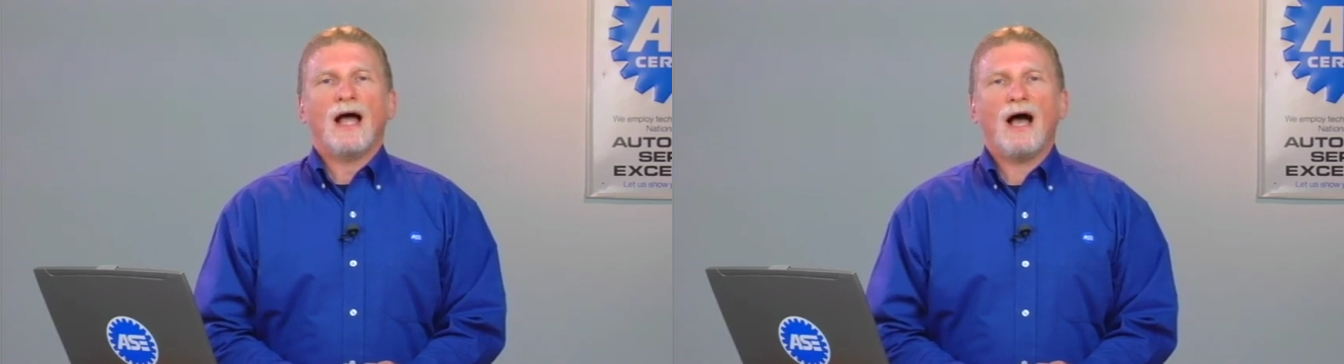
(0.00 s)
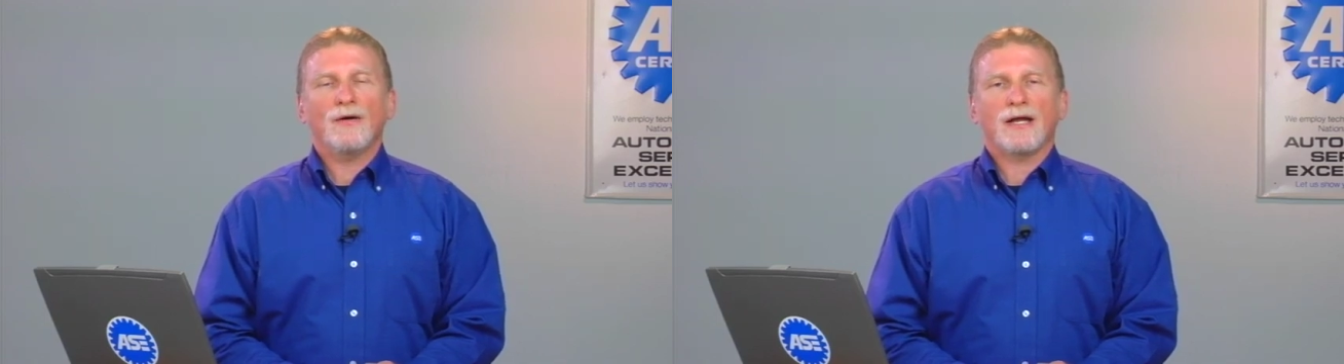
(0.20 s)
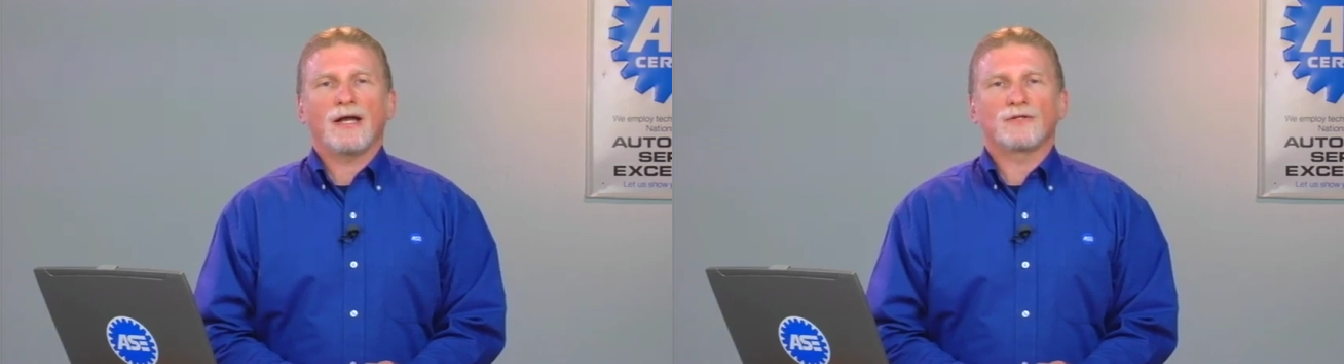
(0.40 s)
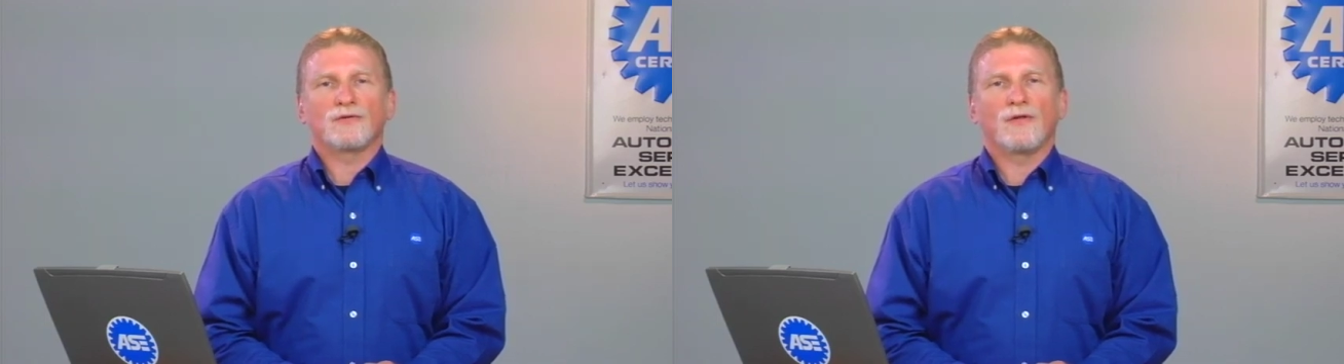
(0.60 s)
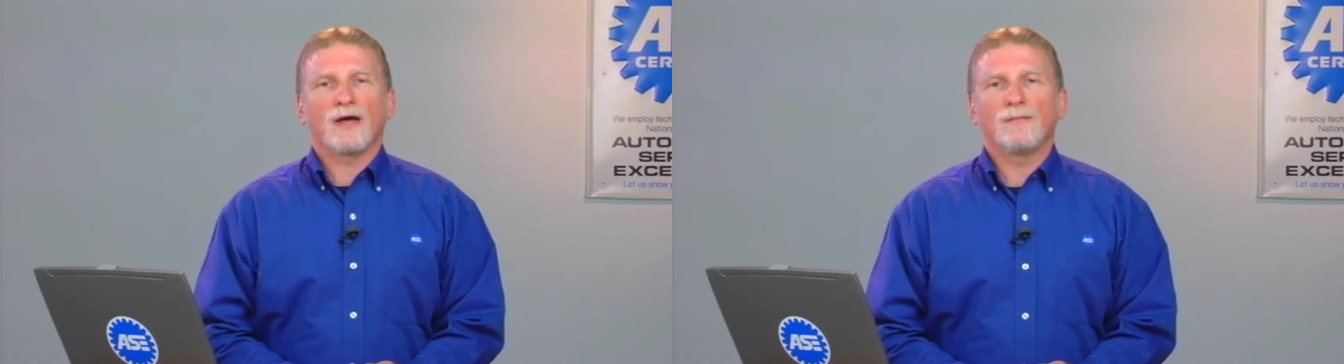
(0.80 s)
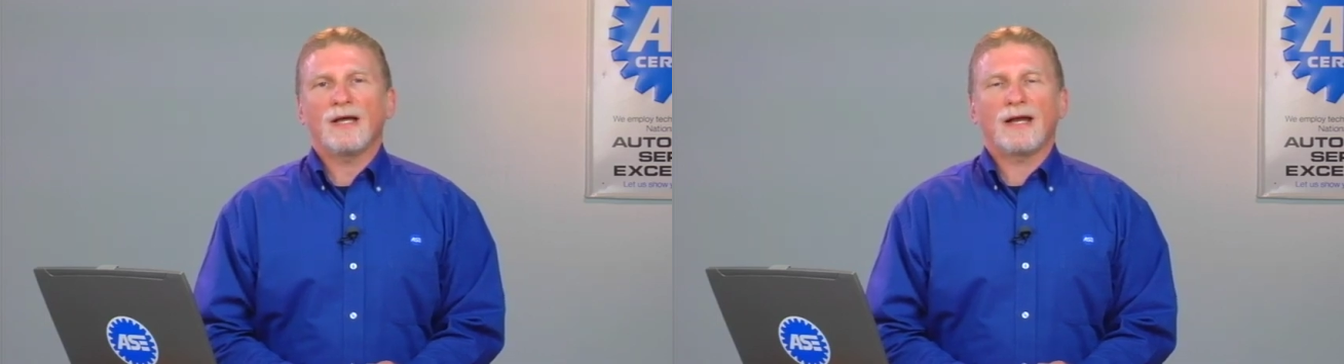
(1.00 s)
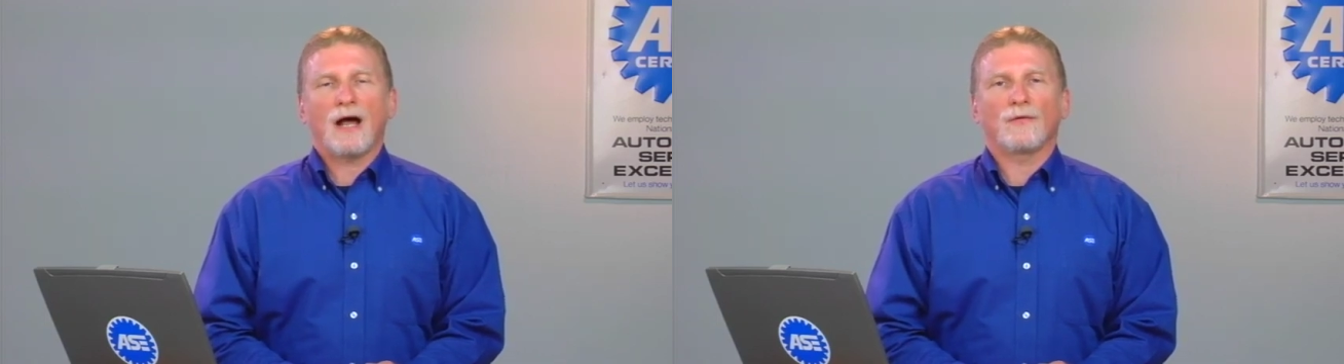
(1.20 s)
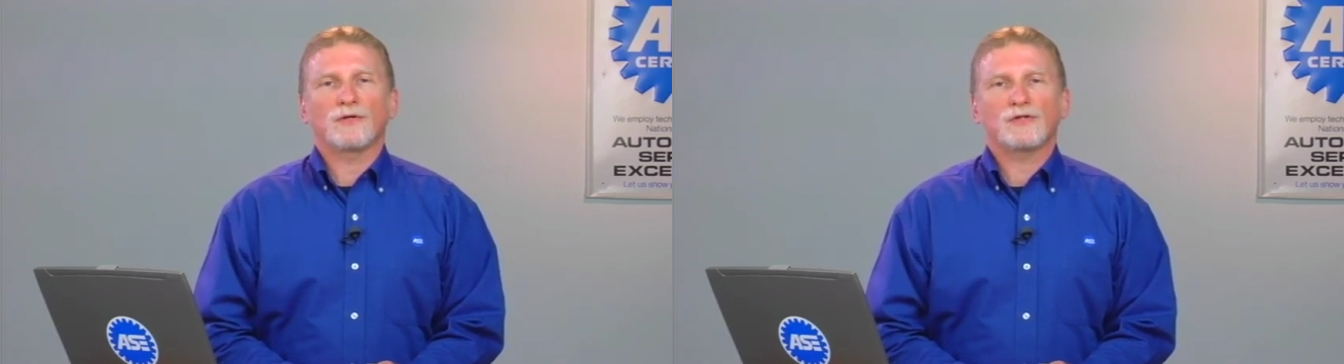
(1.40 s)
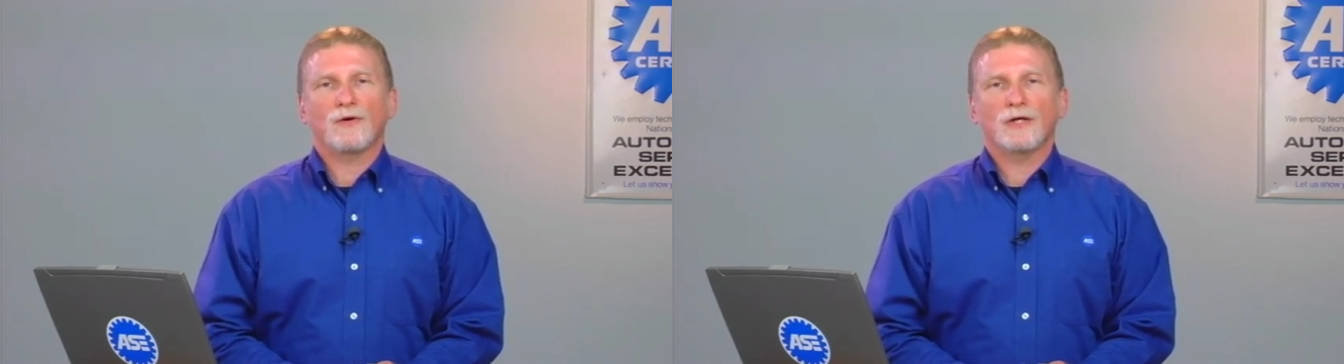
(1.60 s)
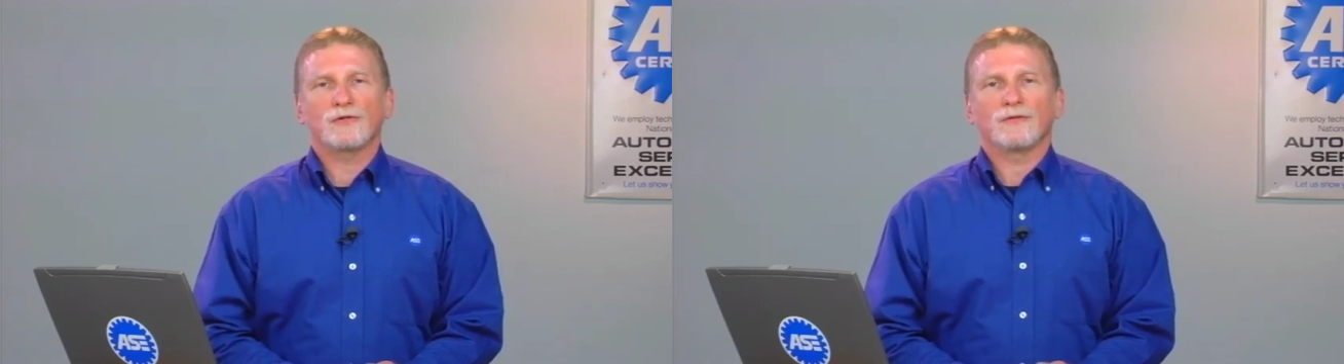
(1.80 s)
how to answer them and how they're
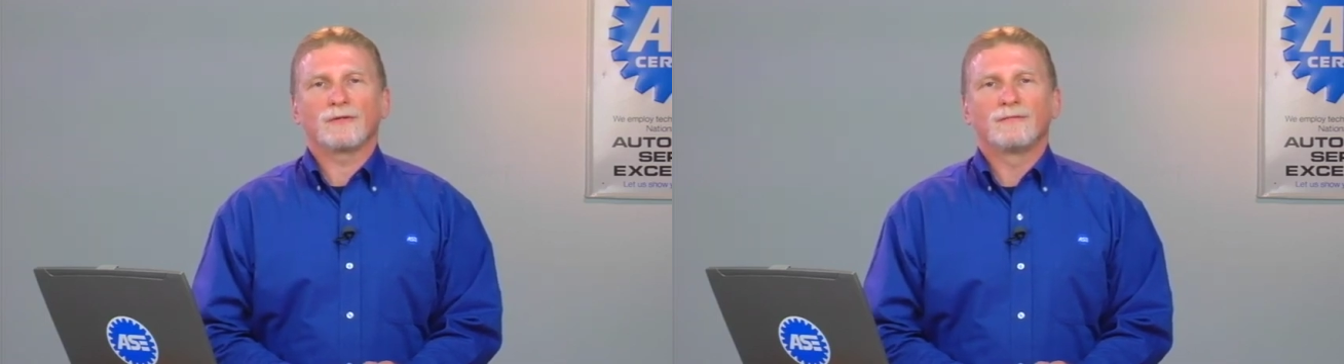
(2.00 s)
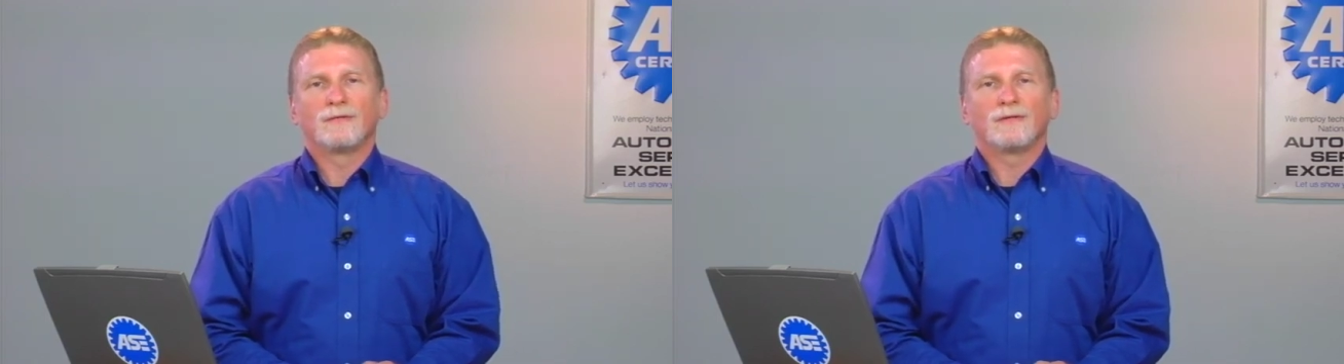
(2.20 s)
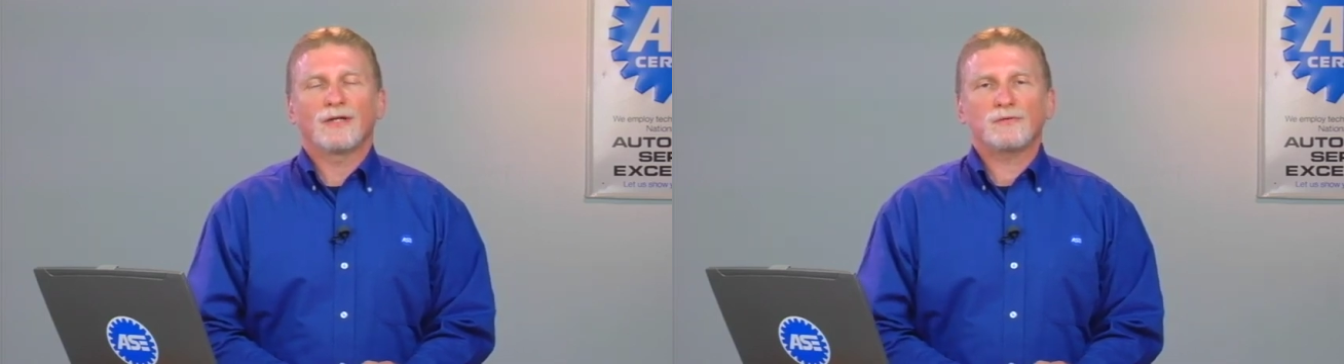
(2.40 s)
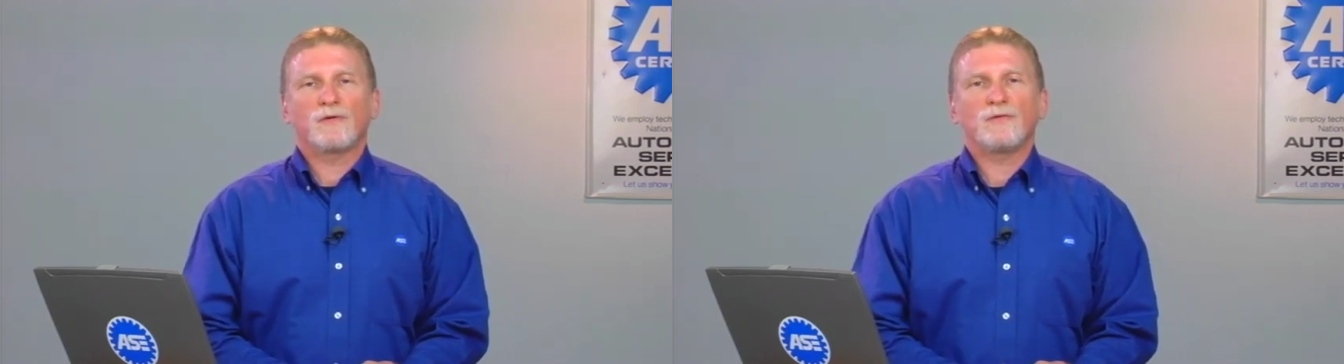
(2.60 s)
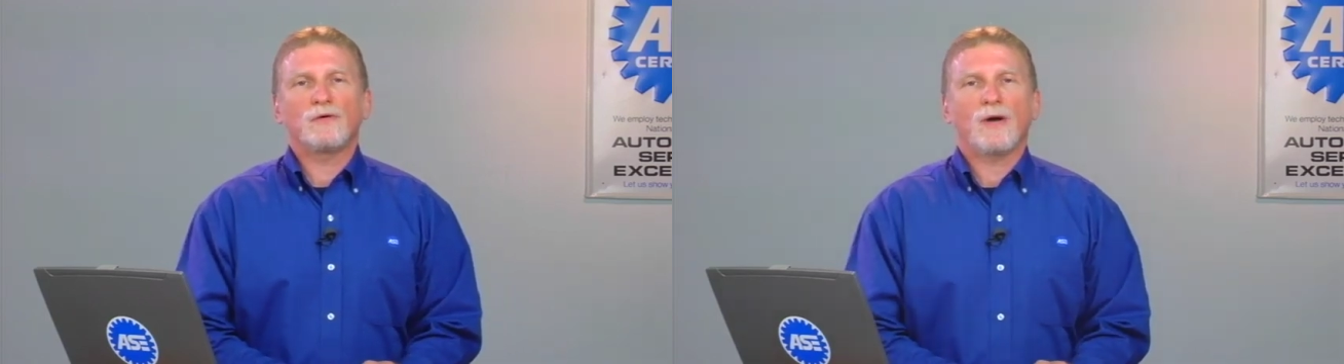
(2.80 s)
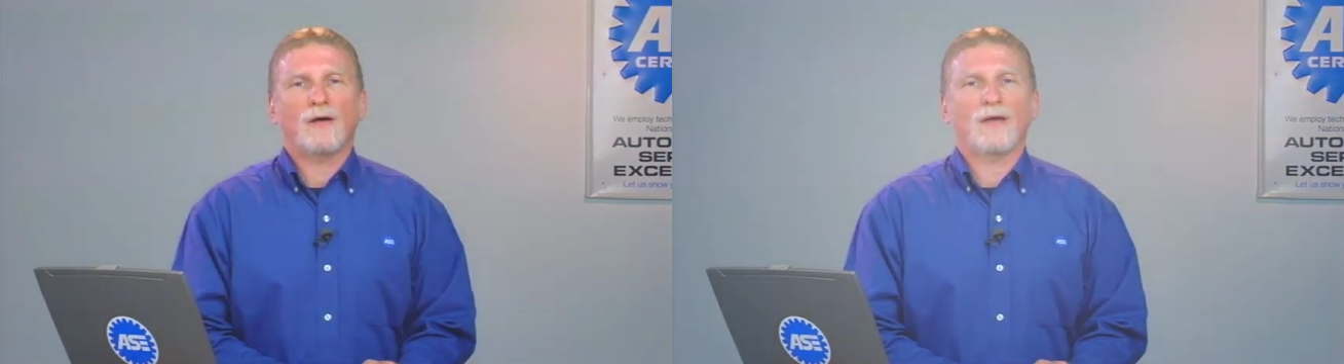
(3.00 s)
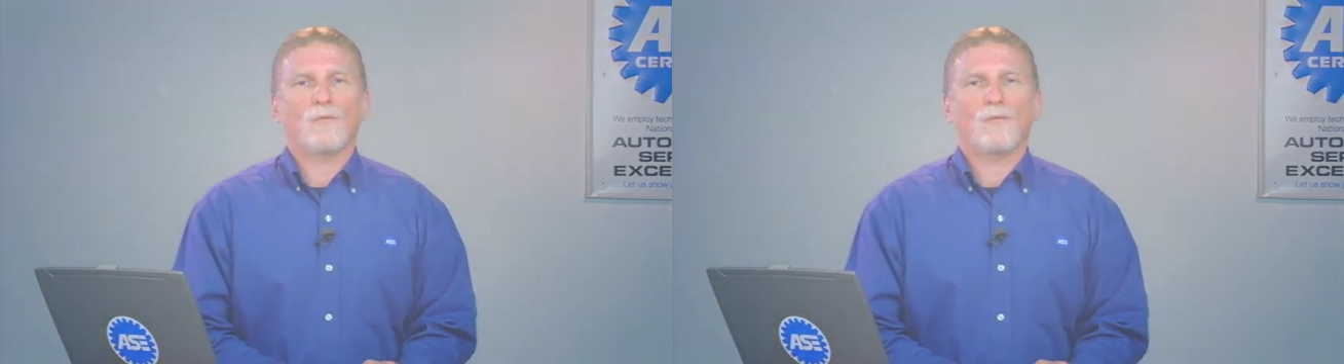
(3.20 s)
structured. Let's review how that